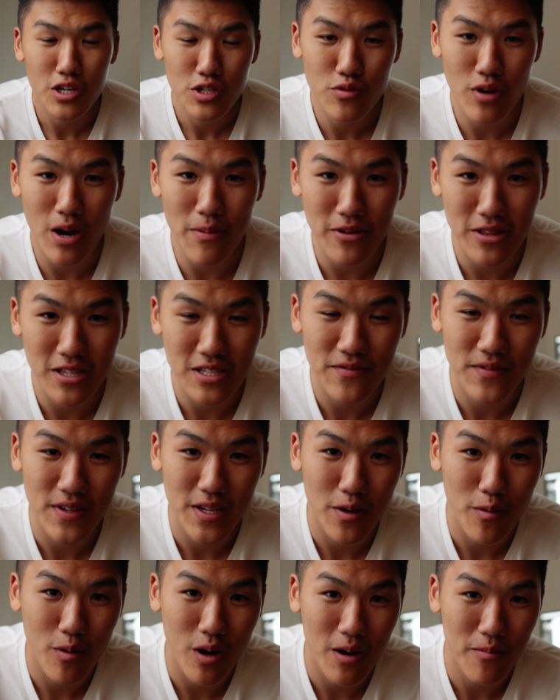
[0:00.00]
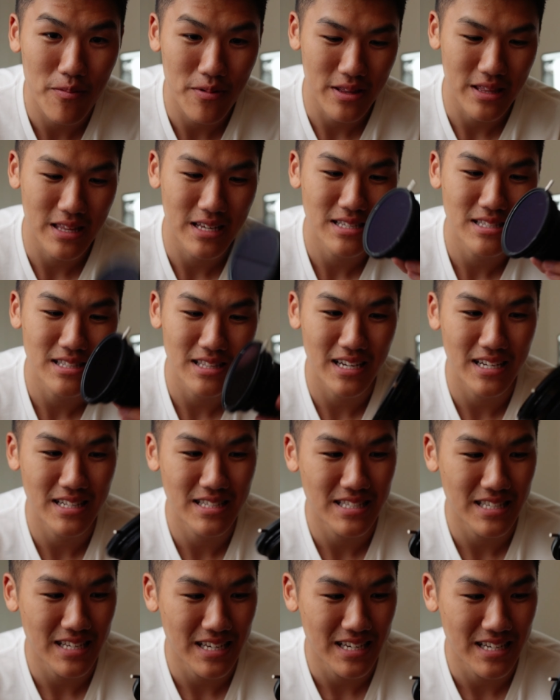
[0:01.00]
So wrapping this video up, this
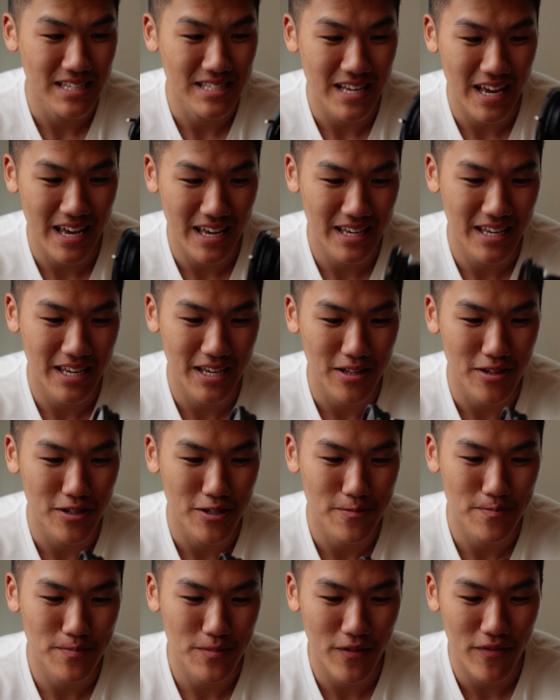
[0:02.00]
lens is a killer.